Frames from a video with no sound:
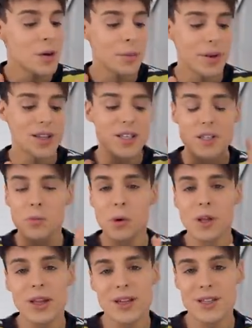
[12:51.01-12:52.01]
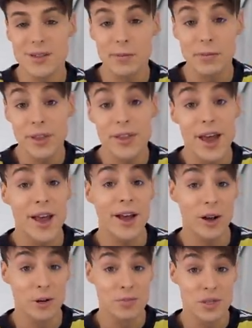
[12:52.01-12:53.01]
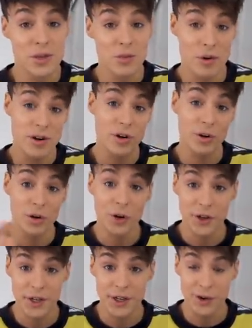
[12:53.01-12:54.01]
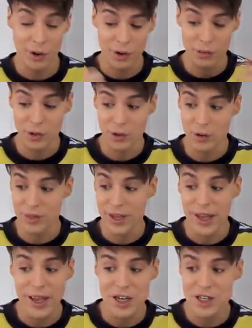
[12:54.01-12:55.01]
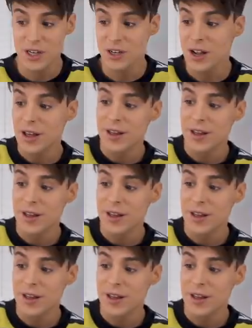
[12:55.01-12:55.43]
but this is more like something that helps you when you're cooking or when you're in the kitchen.